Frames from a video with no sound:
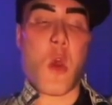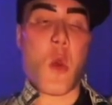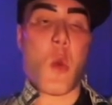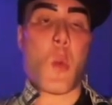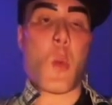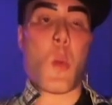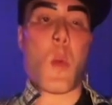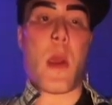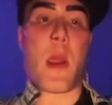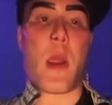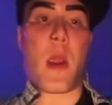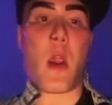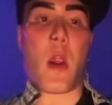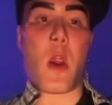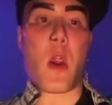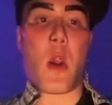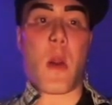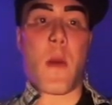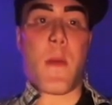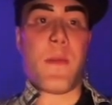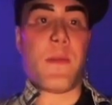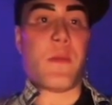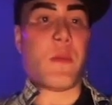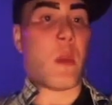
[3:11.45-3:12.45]

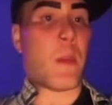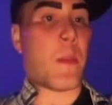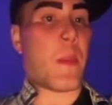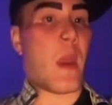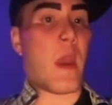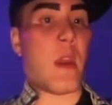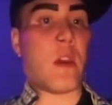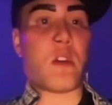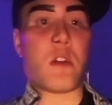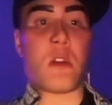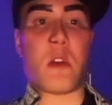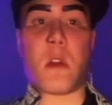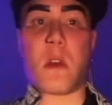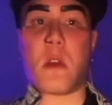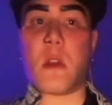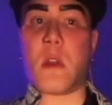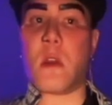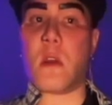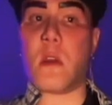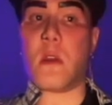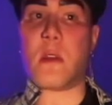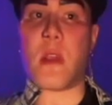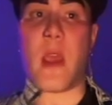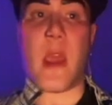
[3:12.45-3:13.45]
where the patient
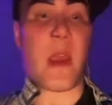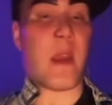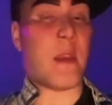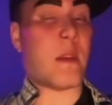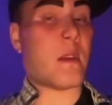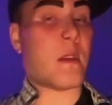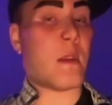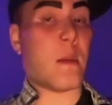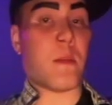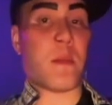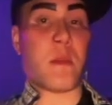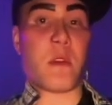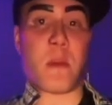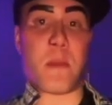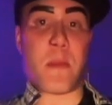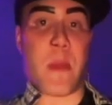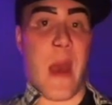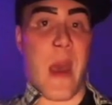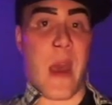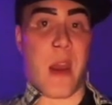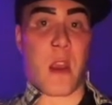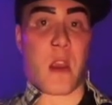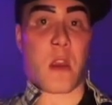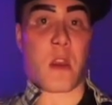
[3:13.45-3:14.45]
is
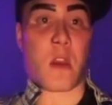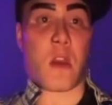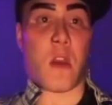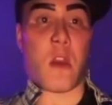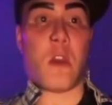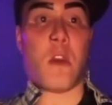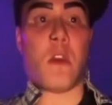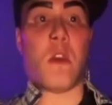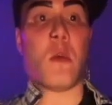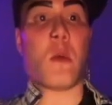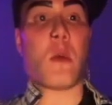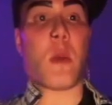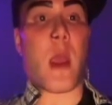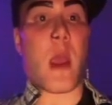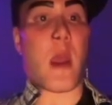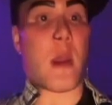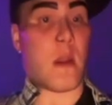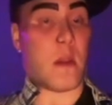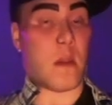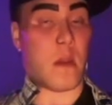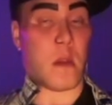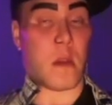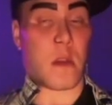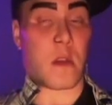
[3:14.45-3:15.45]
asymptomatic you and
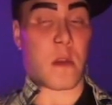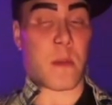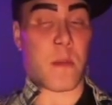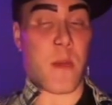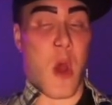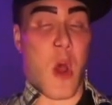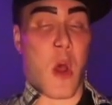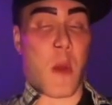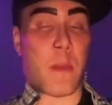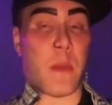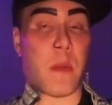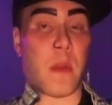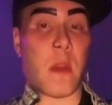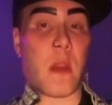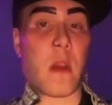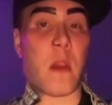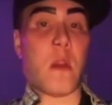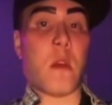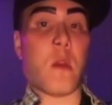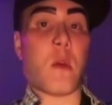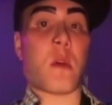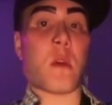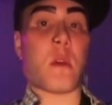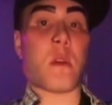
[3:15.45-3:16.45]
it's a small bleed,
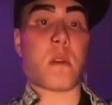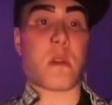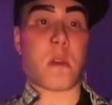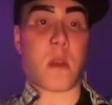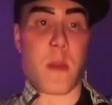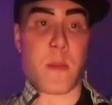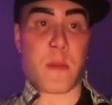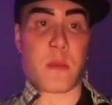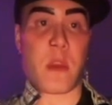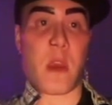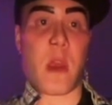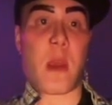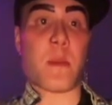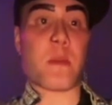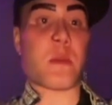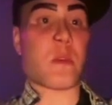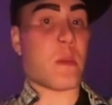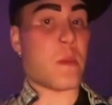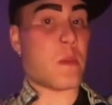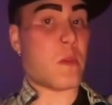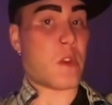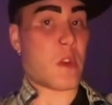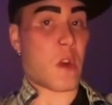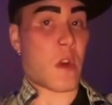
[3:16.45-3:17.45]
you can sometimes
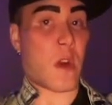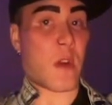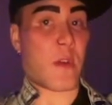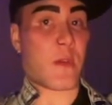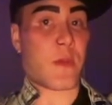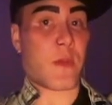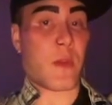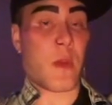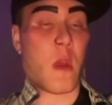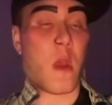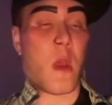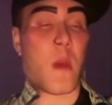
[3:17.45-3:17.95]
observe.